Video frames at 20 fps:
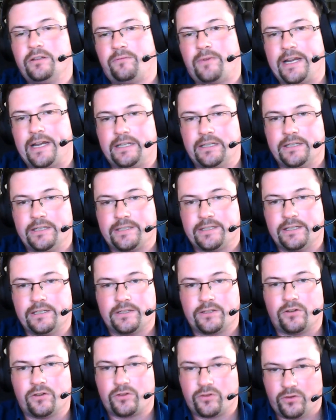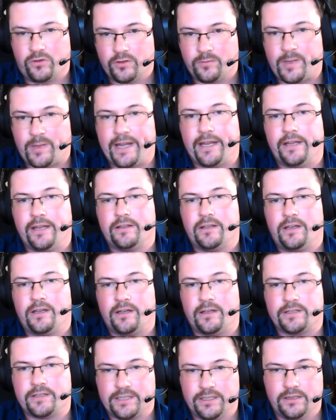the whitelist is controlled by
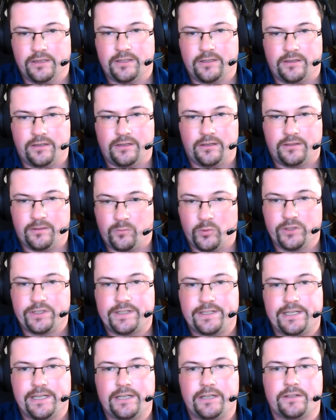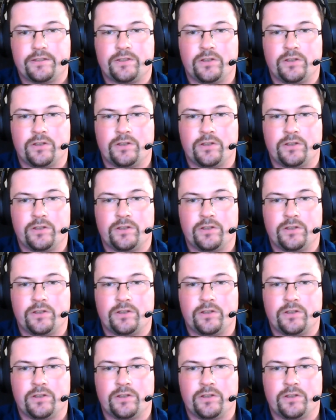still the multisig.